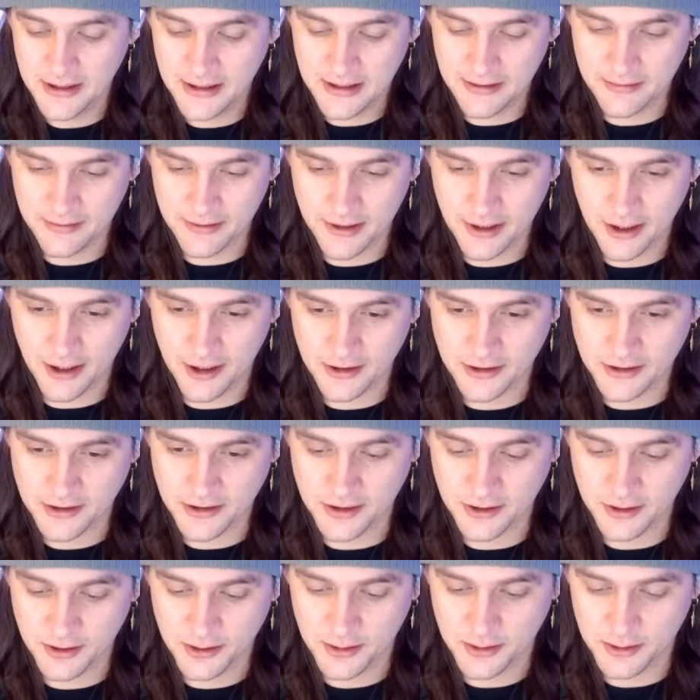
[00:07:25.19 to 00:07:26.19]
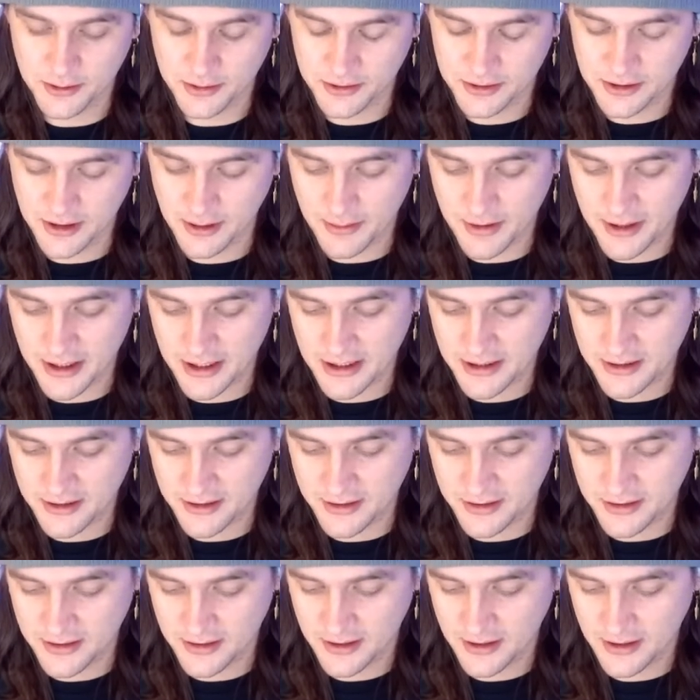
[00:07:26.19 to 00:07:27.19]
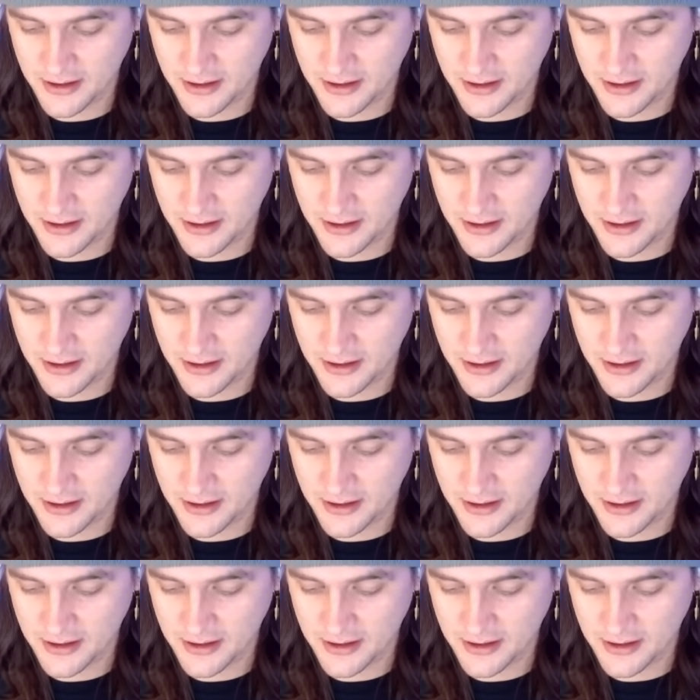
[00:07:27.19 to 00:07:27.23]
in regards to some of these.